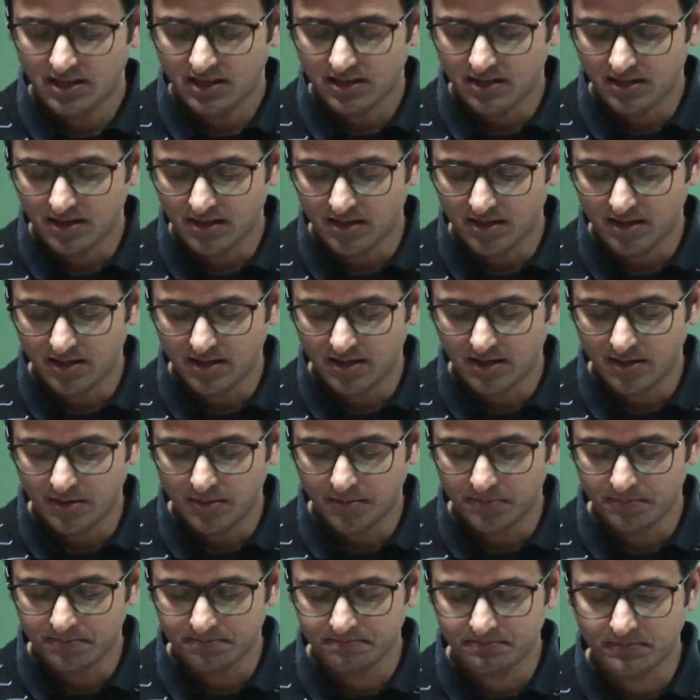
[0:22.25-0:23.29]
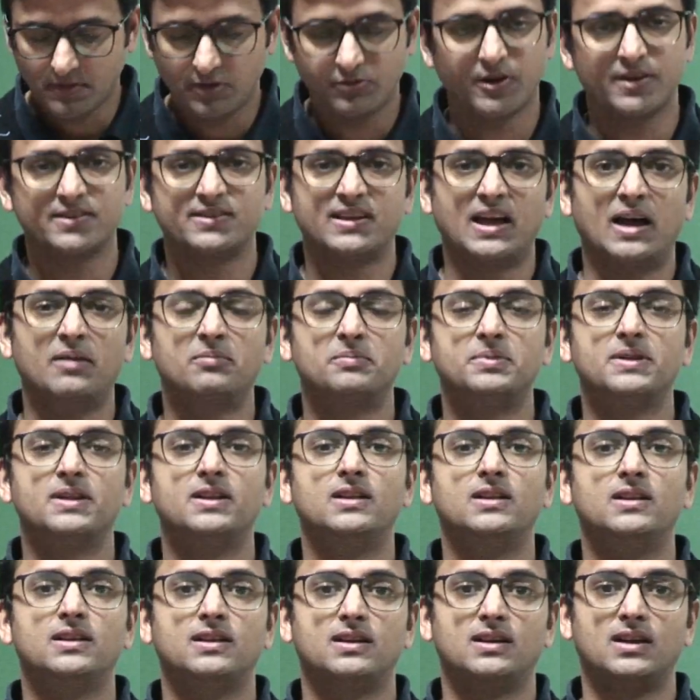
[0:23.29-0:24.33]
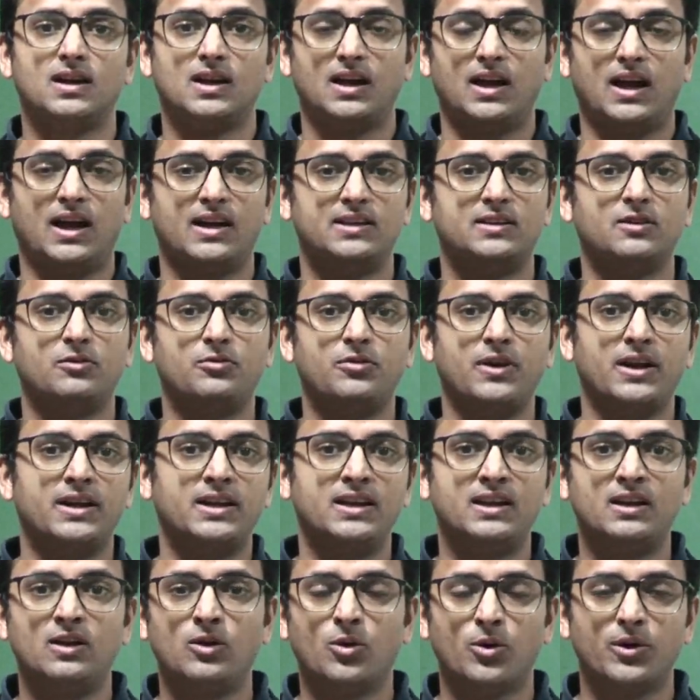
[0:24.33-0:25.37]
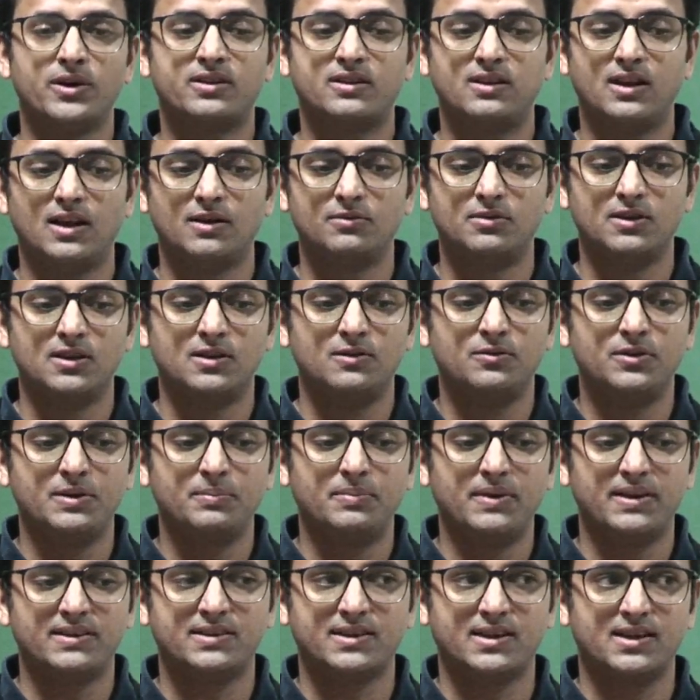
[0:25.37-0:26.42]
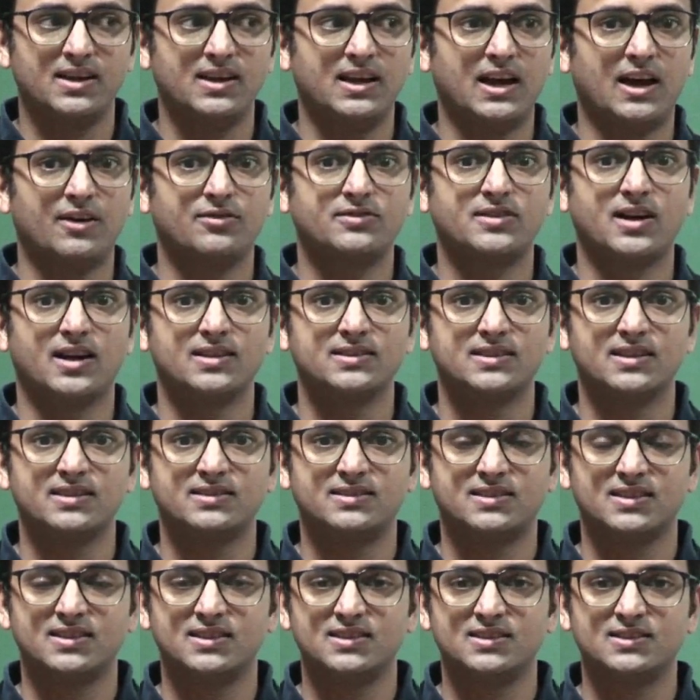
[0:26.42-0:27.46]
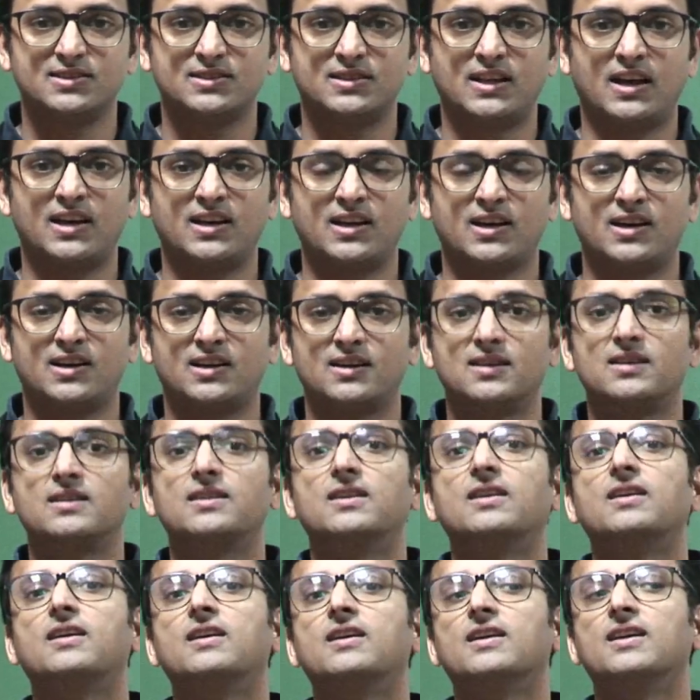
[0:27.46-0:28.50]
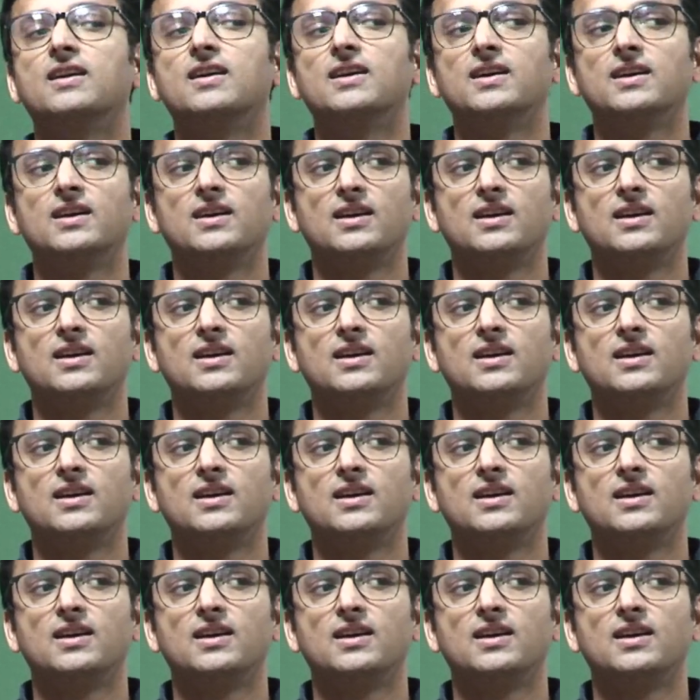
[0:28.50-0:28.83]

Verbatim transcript: Um, for example, at the very lowest level, we basically have transistors that are uh,